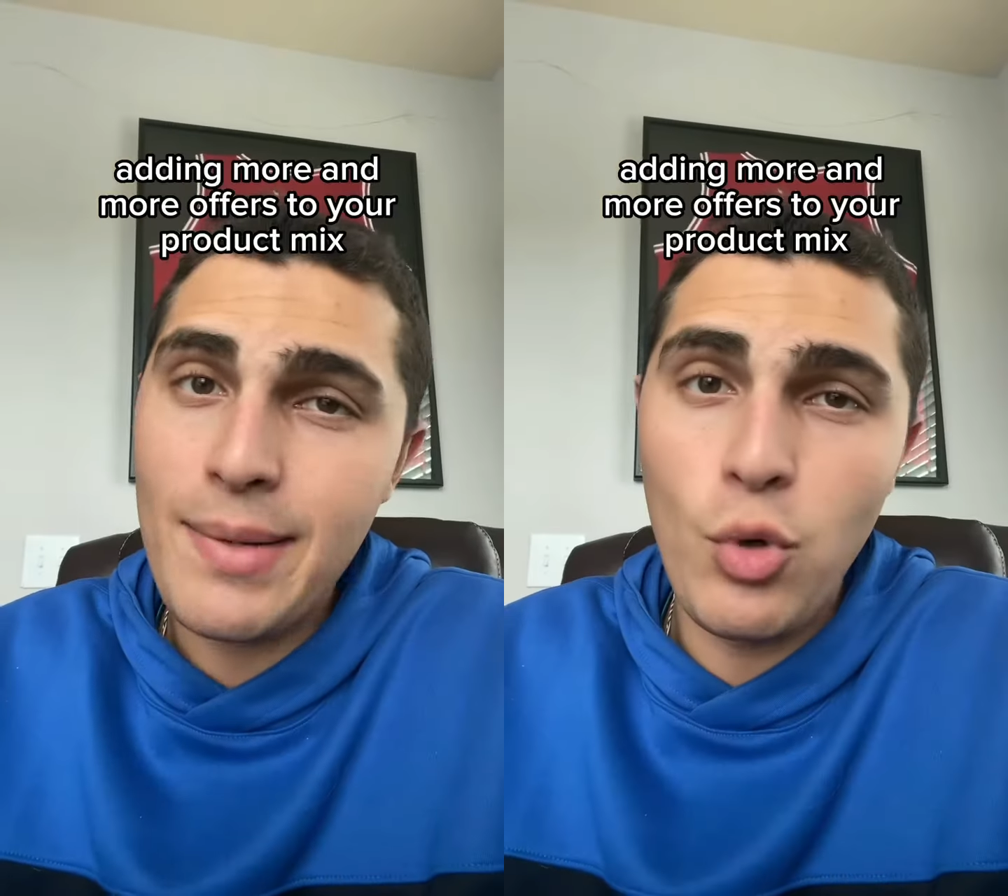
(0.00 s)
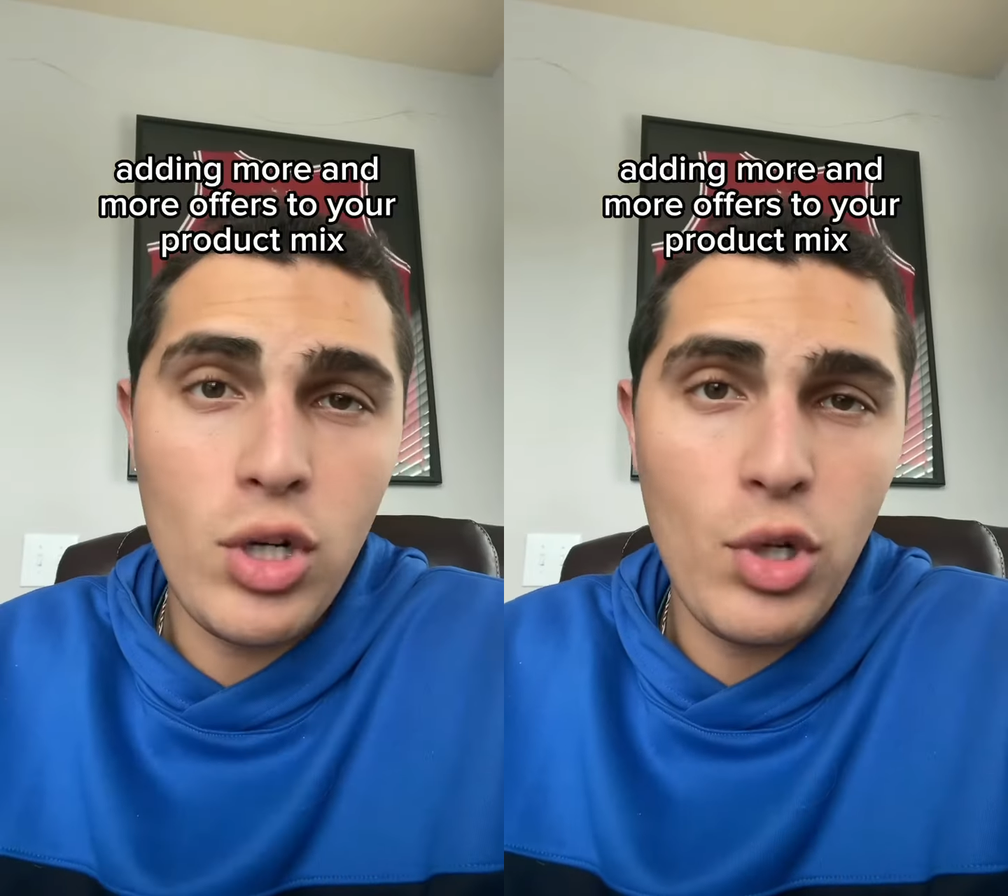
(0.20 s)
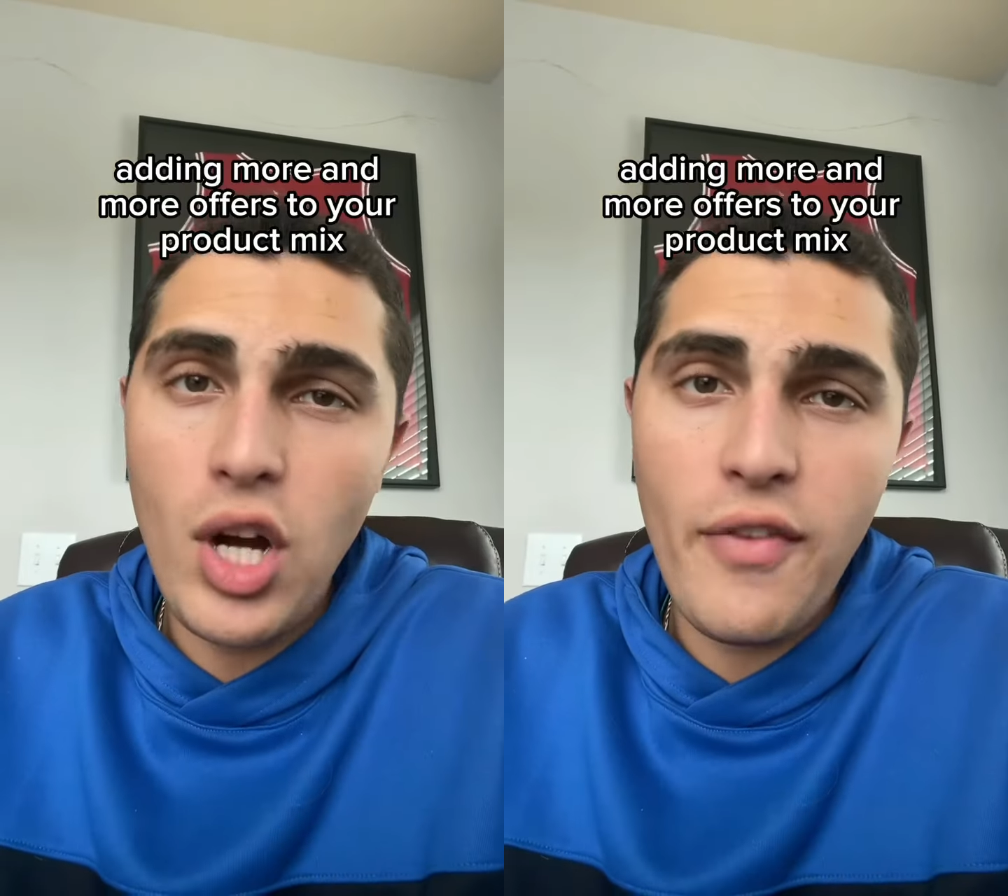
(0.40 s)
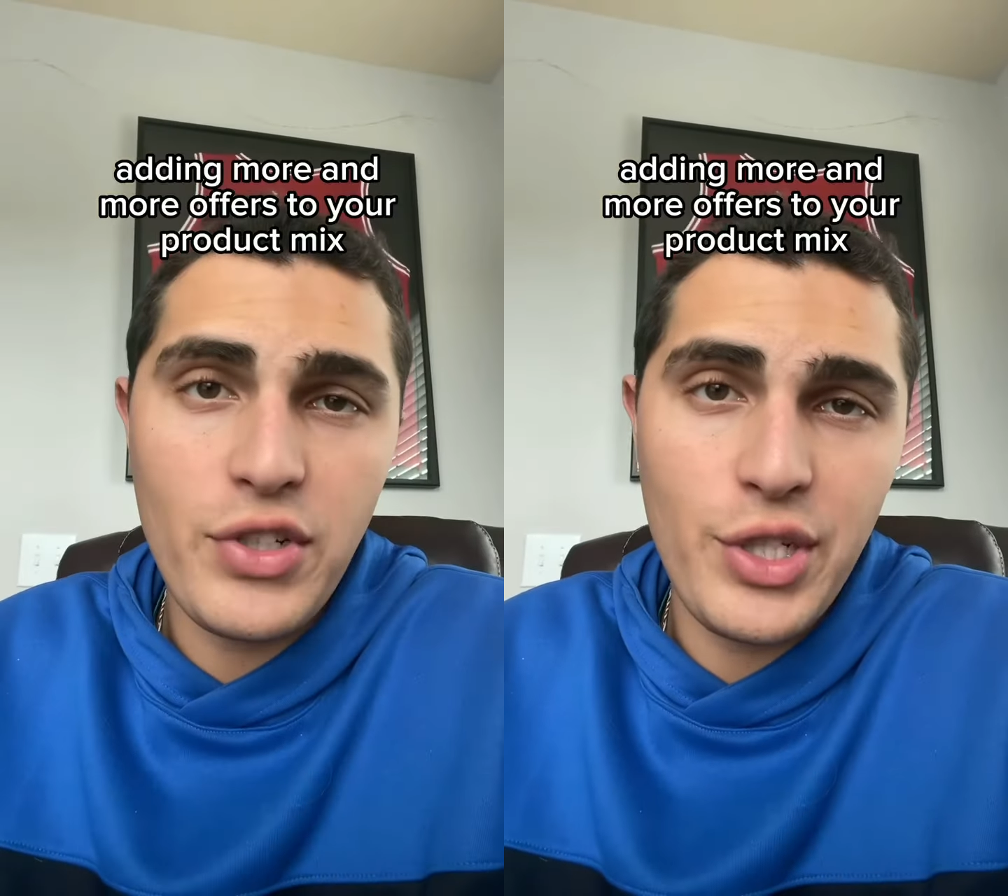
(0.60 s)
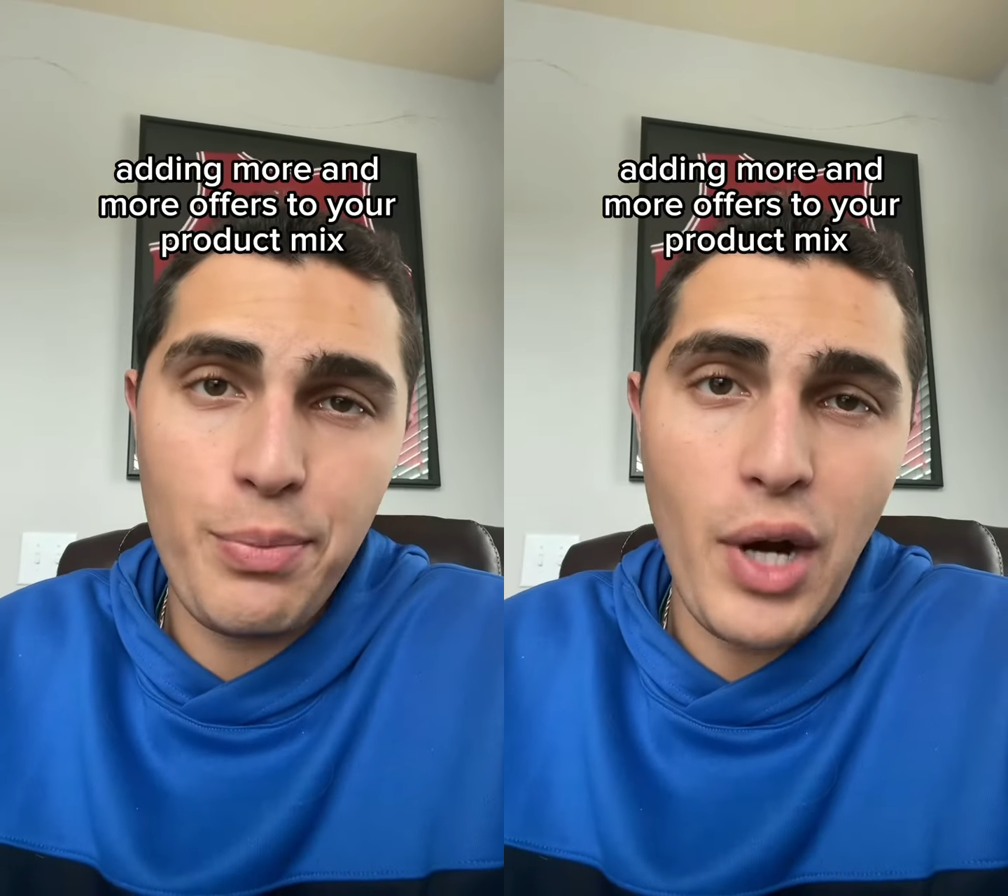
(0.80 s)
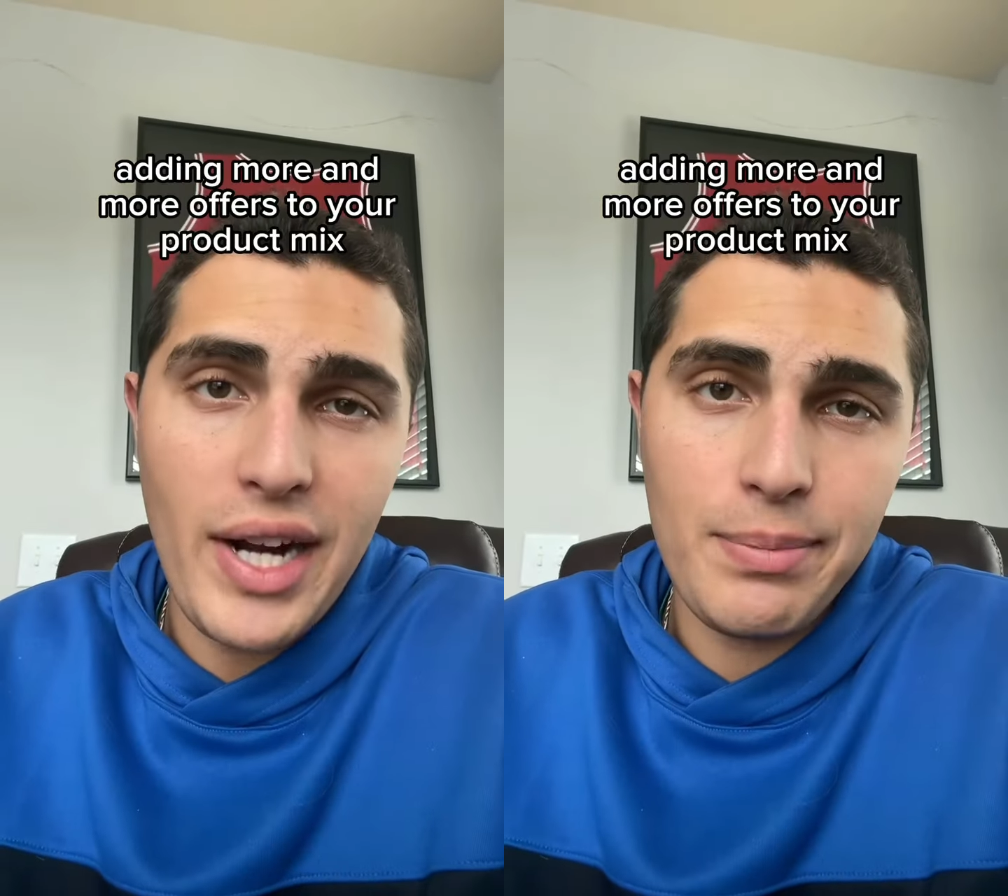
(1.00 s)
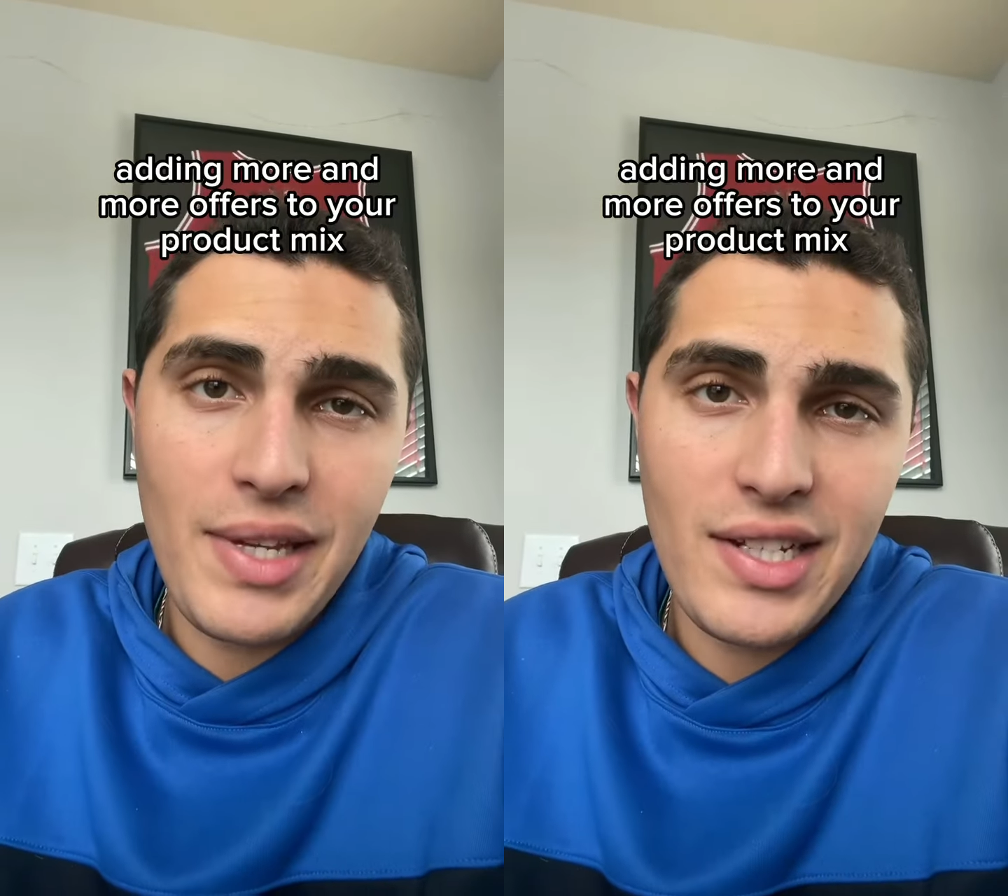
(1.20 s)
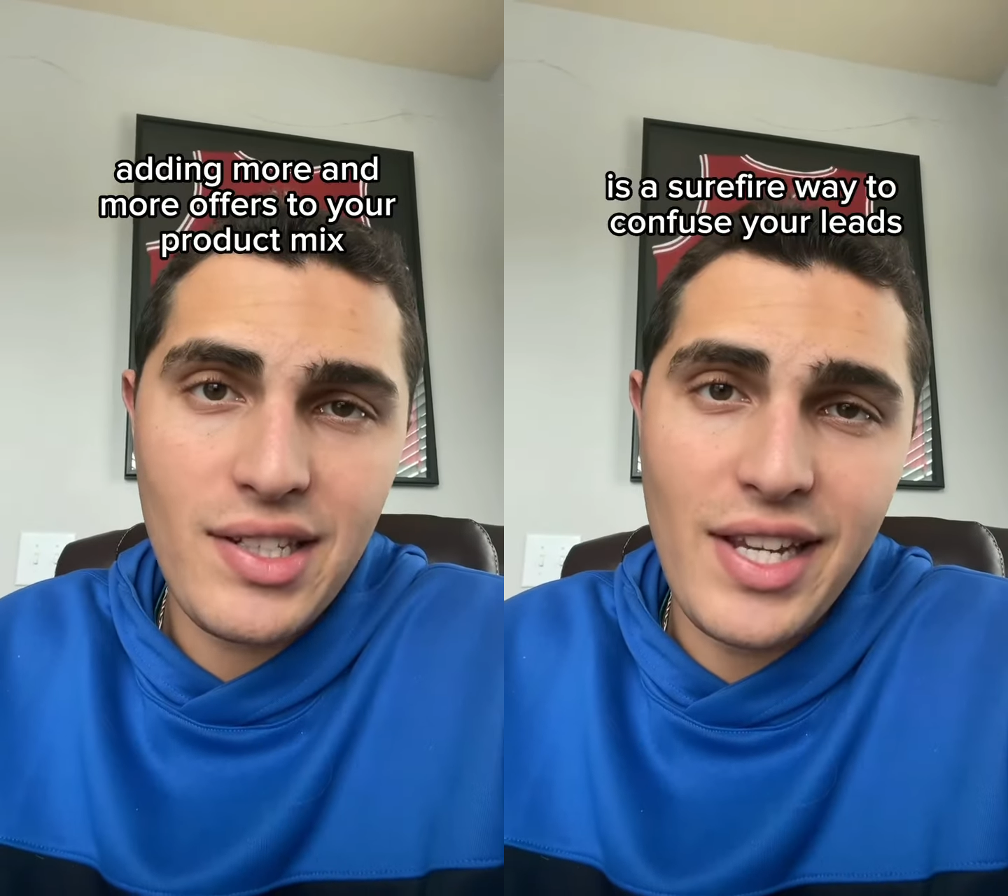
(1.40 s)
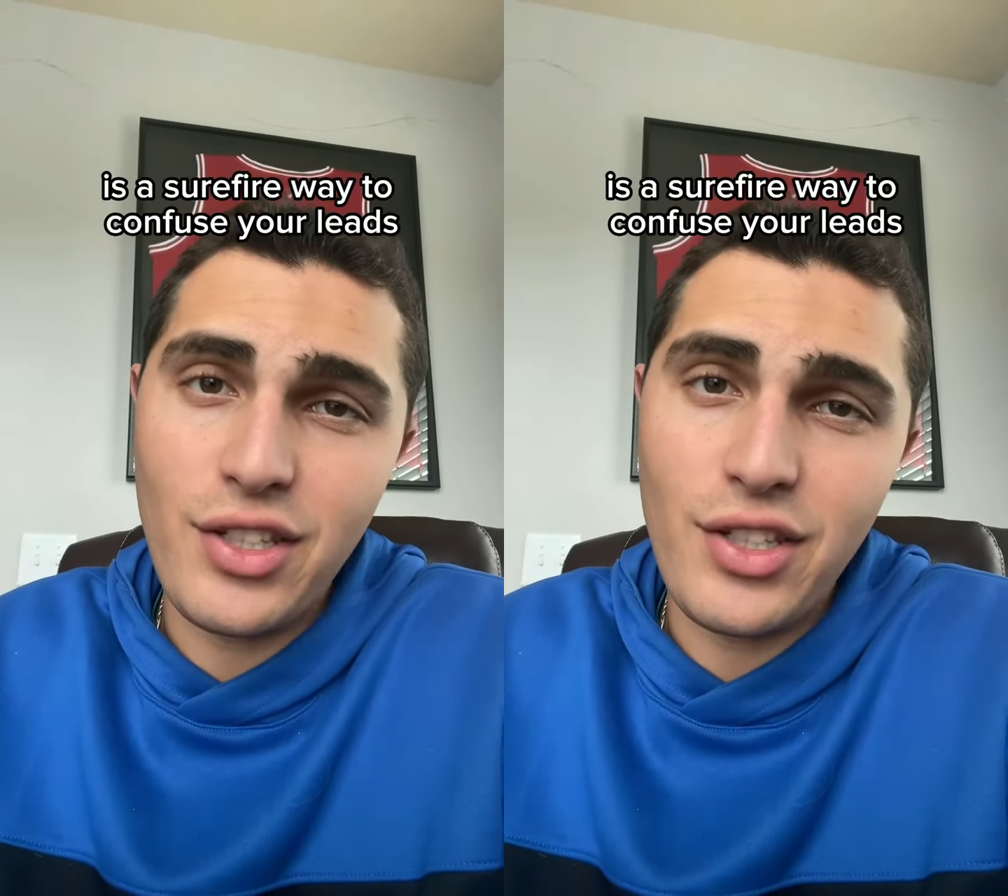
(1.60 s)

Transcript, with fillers: more and more offers to your product mix